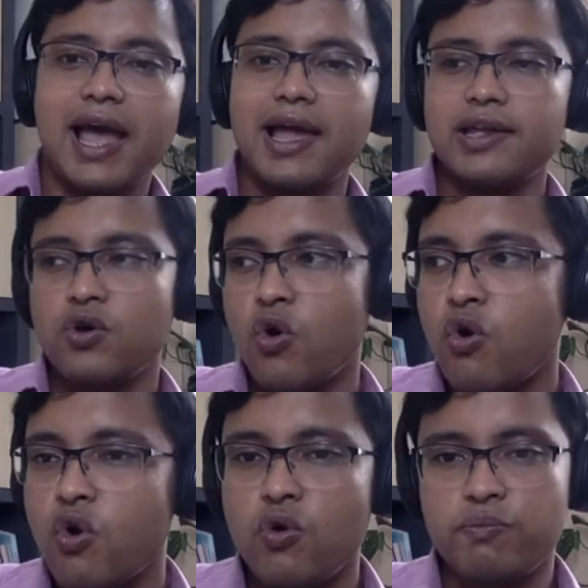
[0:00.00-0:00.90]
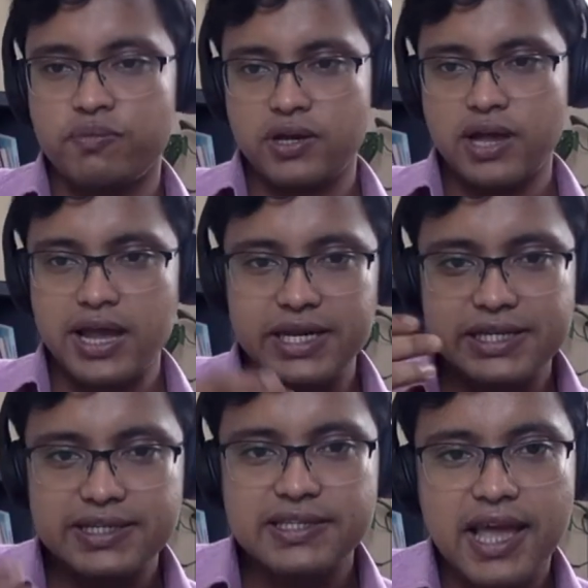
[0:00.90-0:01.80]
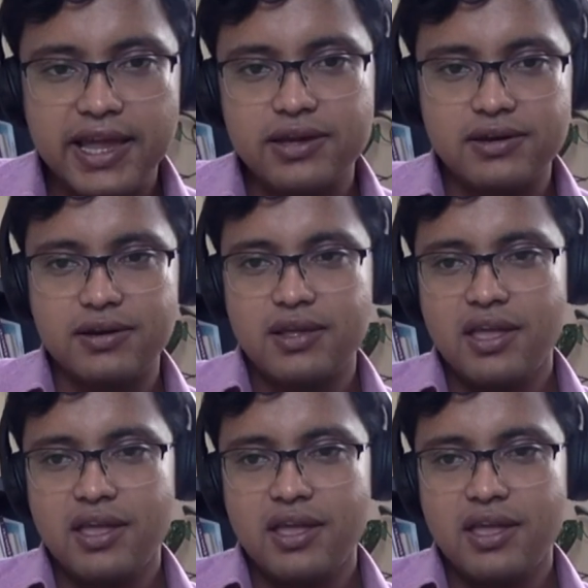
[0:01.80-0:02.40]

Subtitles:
I hope, I desire,